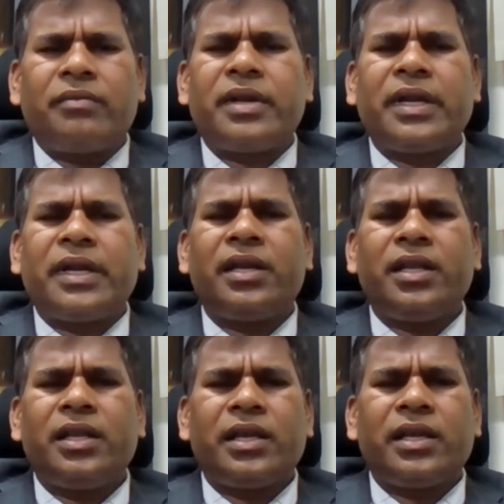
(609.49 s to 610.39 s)

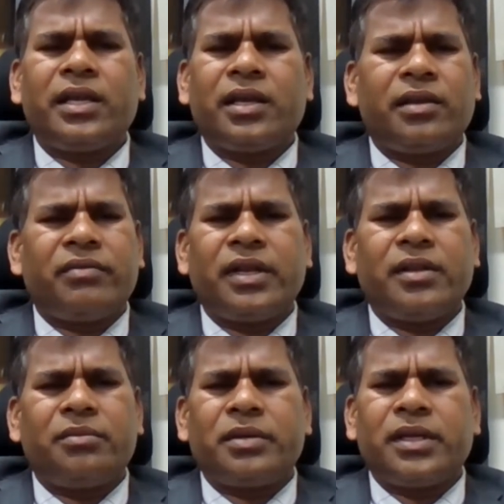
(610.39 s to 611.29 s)
you have
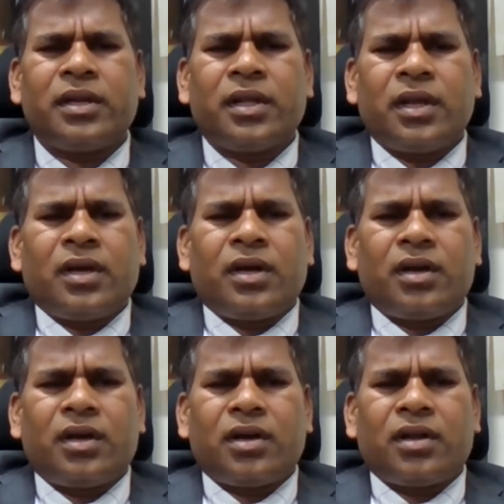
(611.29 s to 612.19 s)
readily
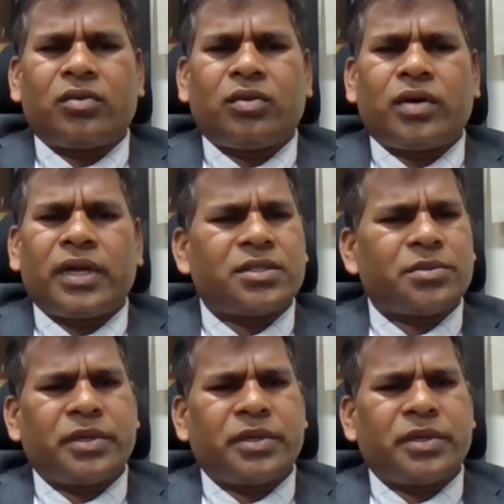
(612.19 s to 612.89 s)
available